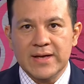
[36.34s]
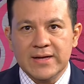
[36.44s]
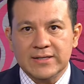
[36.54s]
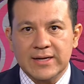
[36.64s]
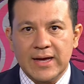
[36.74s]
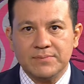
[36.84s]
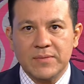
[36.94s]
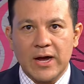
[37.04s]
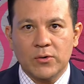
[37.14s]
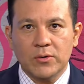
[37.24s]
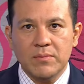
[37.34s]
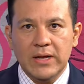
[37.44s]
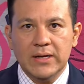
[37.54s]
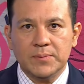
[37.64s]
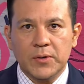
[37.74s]
Tonight, our
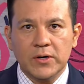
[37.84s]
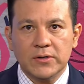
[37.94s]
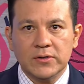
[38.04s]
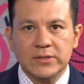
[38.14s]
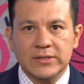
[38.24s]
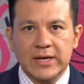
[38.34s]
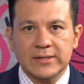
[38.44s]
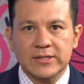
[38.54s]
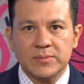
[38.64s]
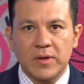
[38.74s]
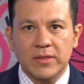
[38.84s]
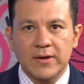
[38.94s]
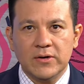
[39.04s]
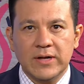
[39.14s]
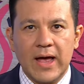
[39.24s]
media partners at Texas
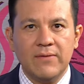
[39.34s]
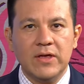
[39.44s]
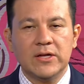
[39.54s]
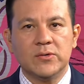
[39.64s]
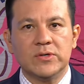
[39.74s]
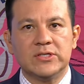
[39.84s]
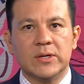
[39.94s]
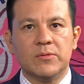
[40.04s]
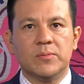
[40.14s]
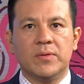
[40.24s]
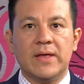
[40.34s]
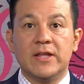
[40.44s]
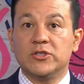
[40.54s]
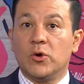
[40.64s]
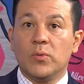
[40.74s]
Monthly are diving into a similar plan
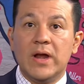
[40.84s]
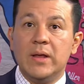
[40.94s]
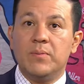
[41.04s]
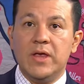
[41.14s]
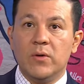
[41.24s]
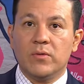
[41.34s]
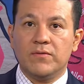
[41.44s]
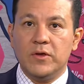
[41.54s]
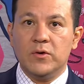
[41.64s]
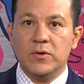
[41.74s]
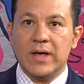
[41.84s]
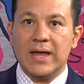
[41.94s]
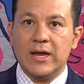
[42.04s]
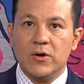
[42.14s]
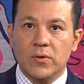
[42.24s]
that's already being reviewed
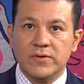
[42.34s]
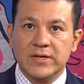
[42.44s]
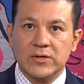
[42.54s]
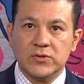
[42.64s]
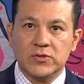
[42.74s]
at a North Texas